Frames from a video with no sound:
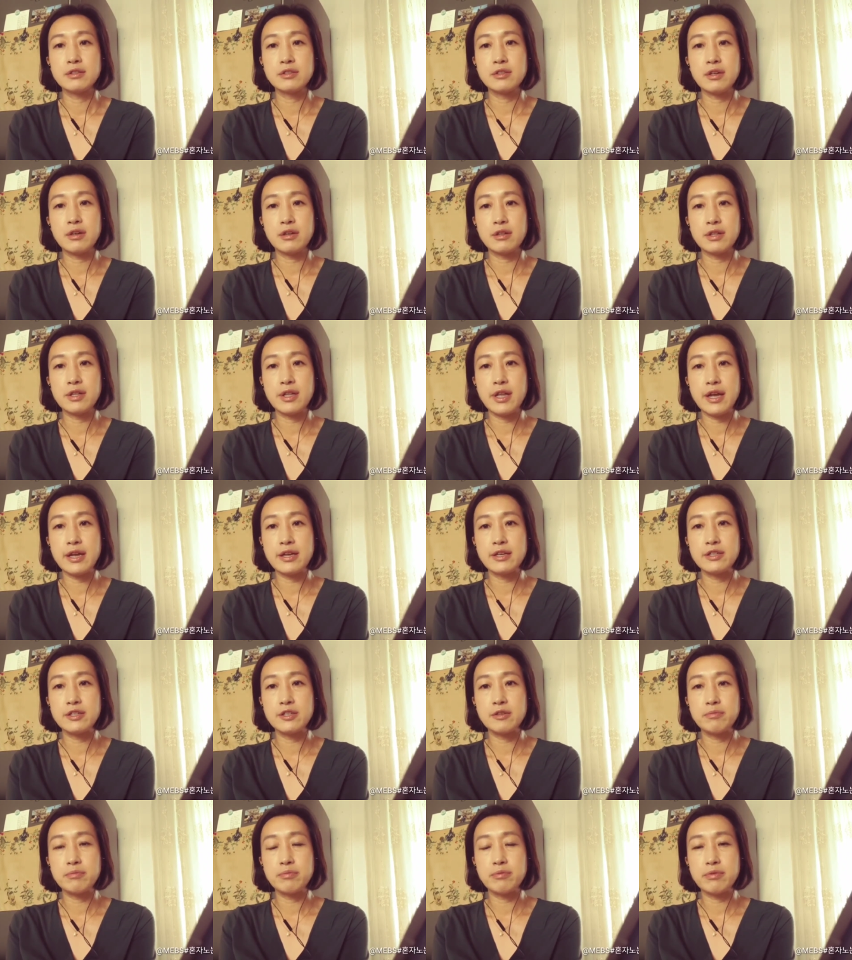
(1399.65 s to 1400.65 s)
The
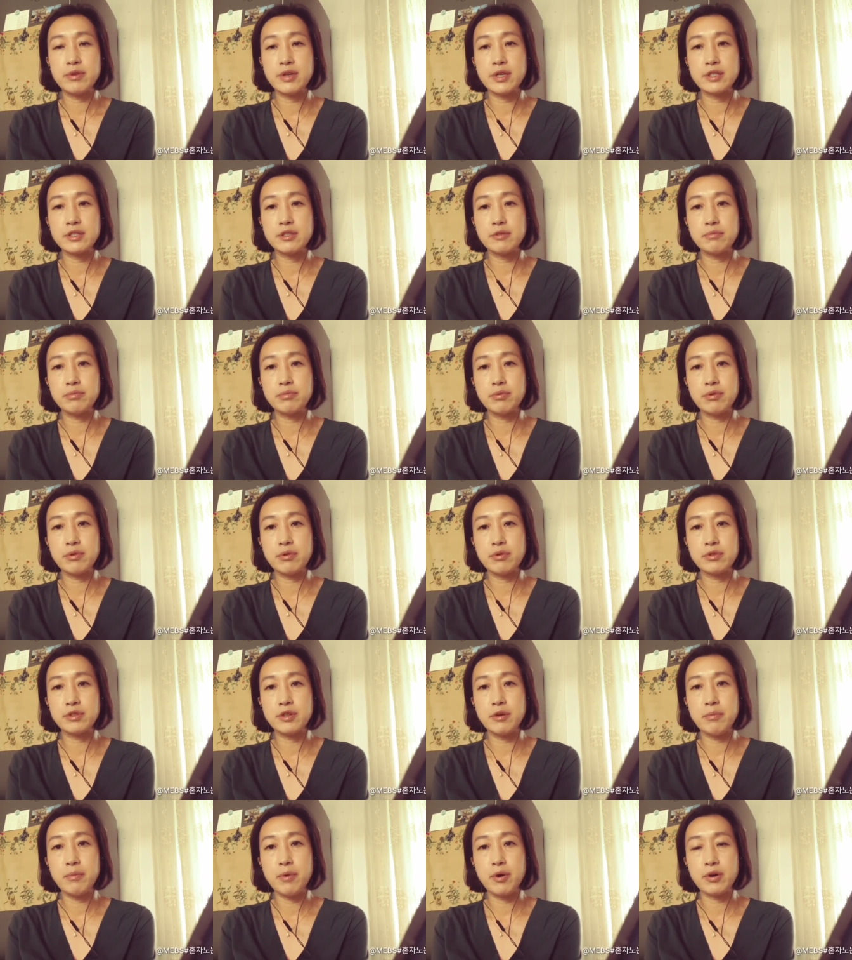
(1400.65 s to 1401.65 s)
land breeze
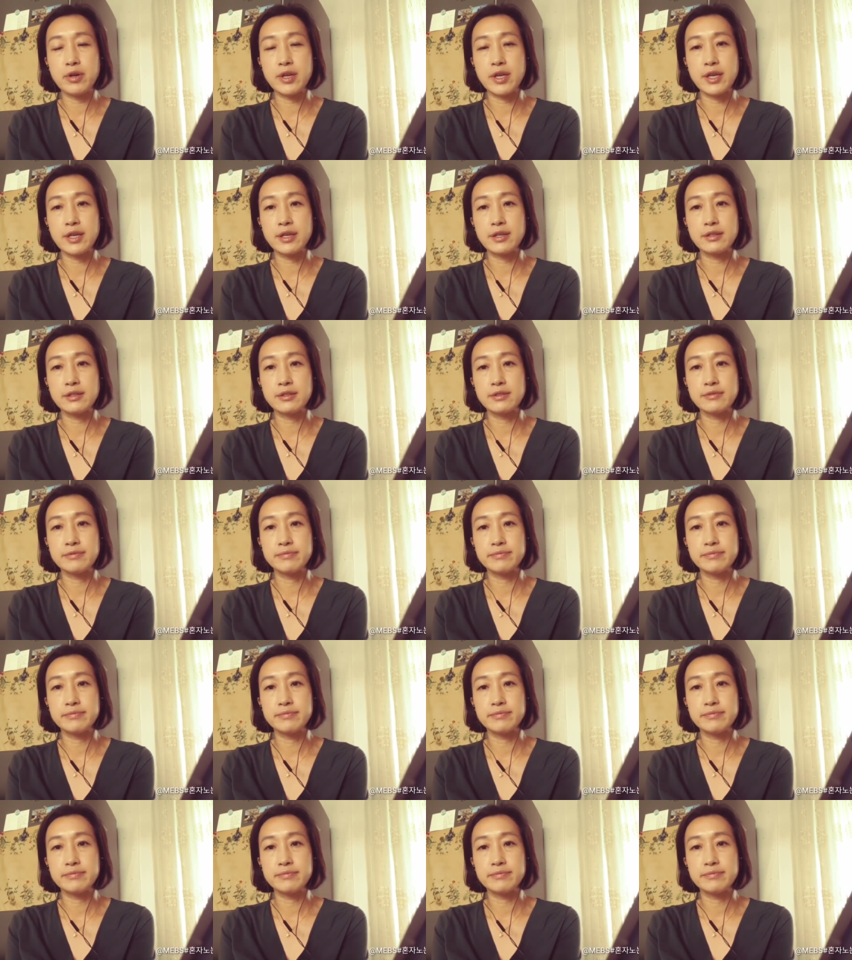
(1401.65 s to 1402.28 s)
brought the morning.